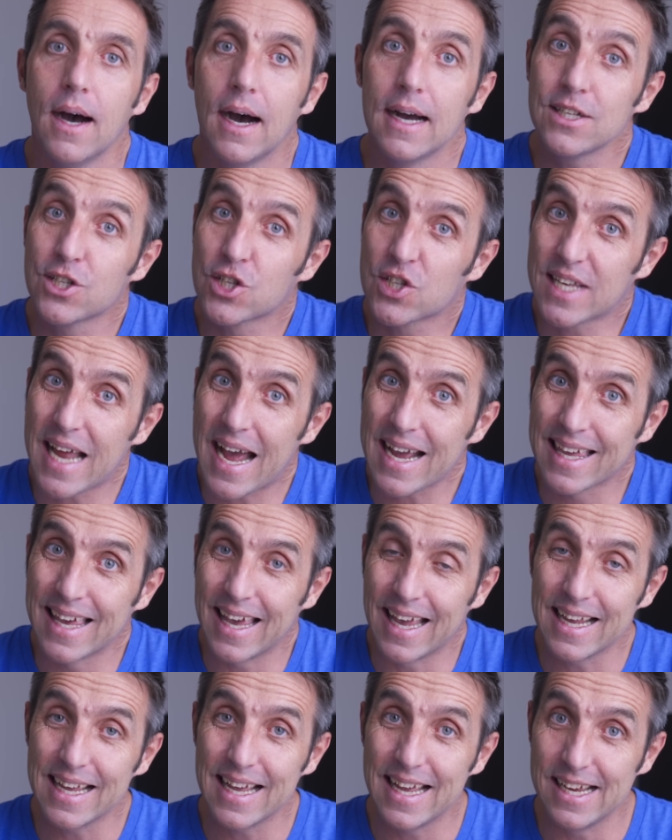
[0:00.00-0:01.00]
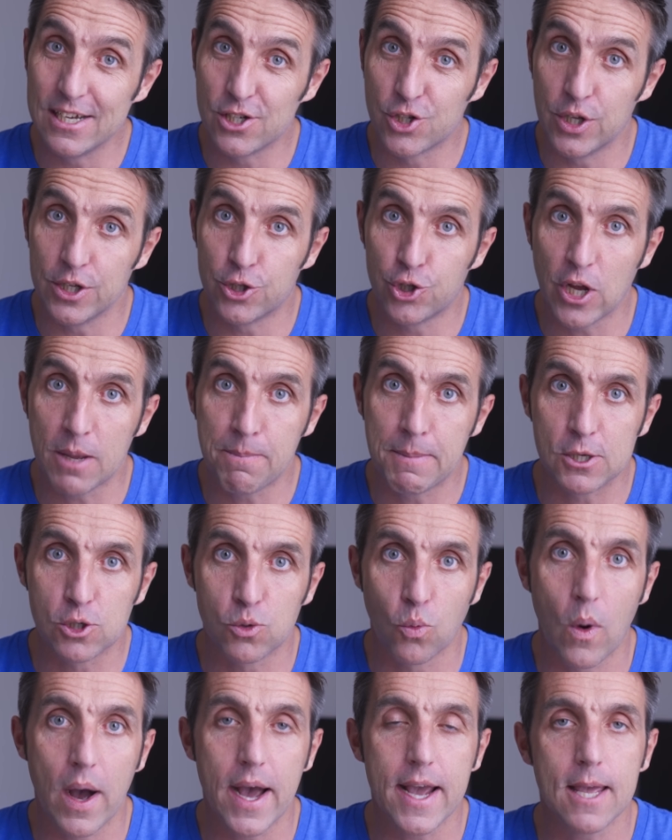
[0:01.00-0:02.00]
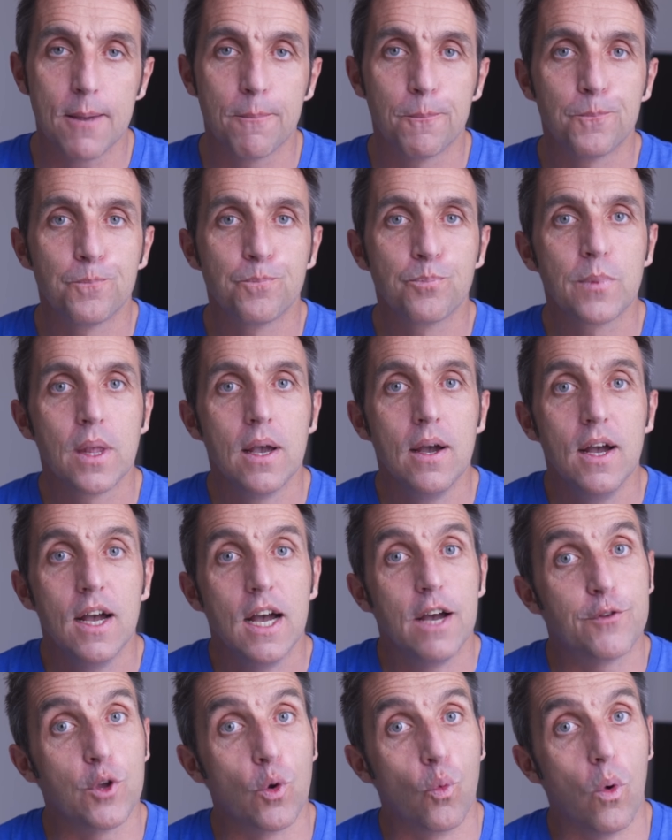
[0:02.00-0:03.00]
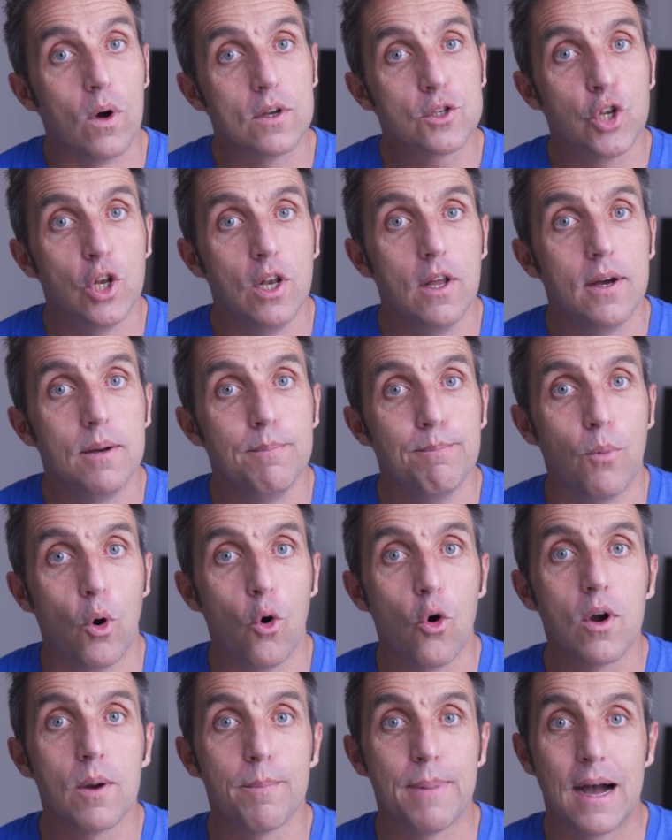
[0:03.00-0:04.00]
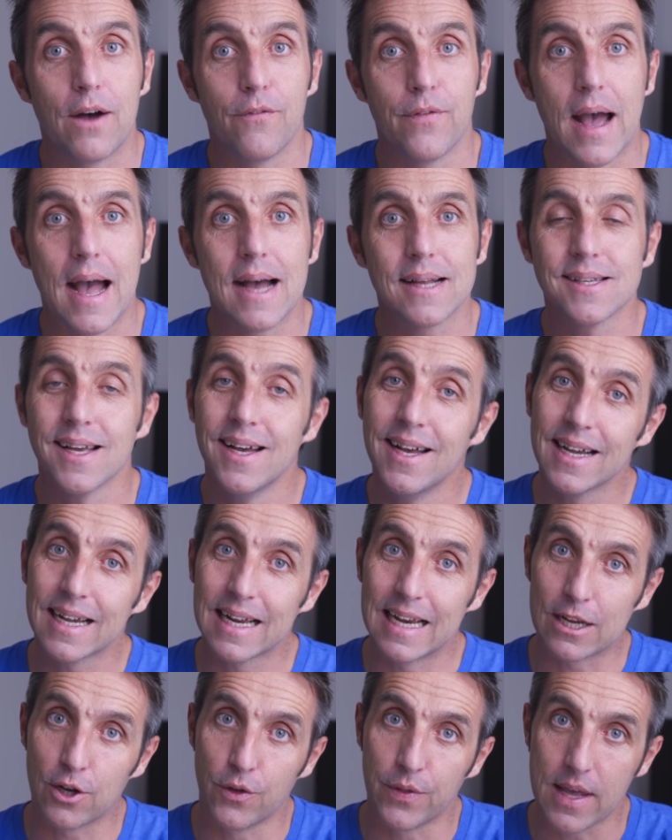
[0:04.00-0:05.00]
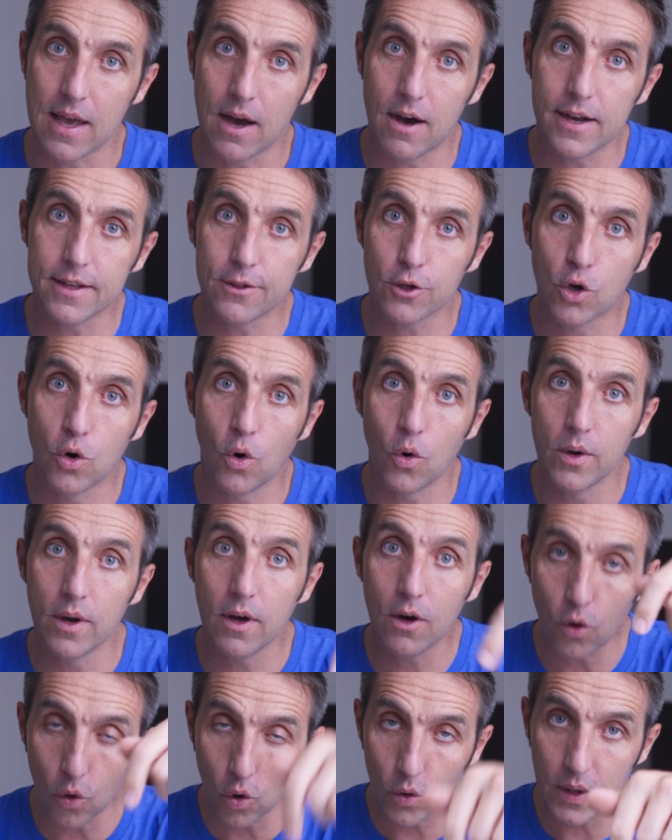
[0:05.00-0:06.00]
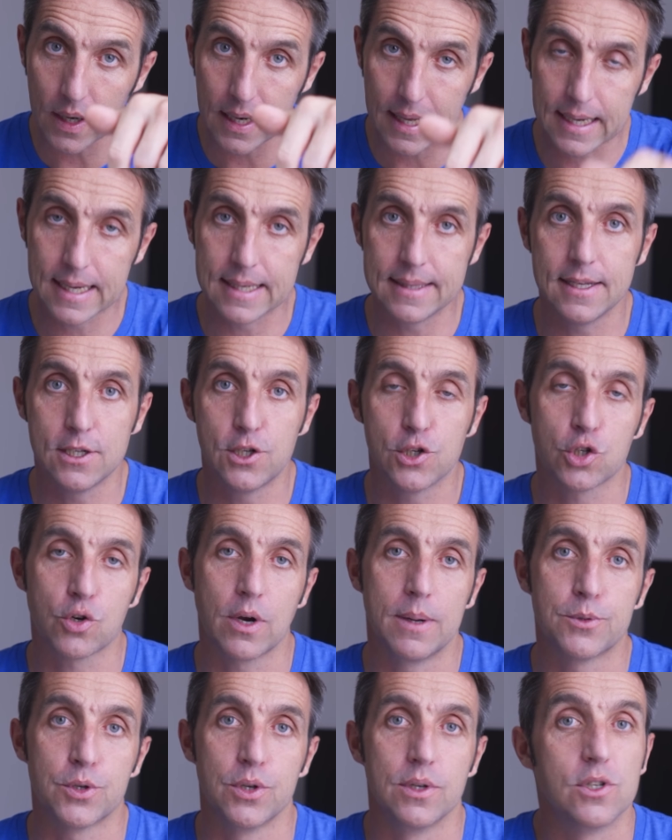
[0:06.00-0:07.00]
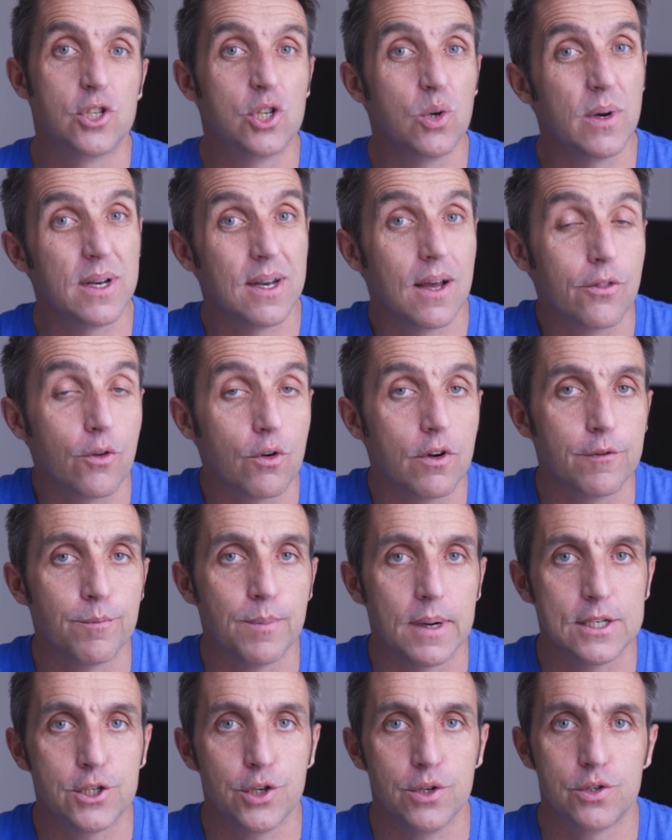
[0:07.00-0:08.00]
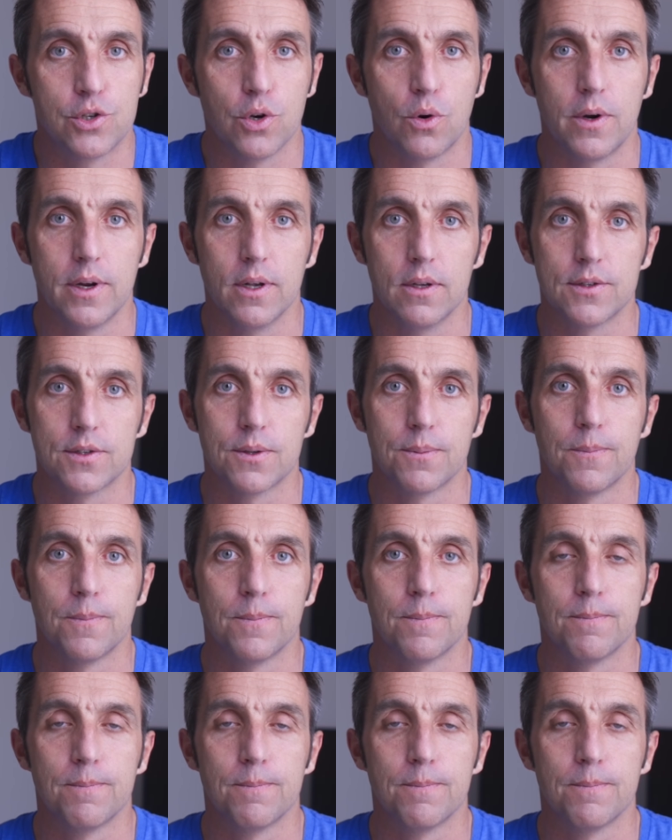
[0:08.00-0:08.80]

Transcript: And stacking is the cheapest way. If you want to learn more about that, click on the eye in the corner or the link in the description to another of my tutorials.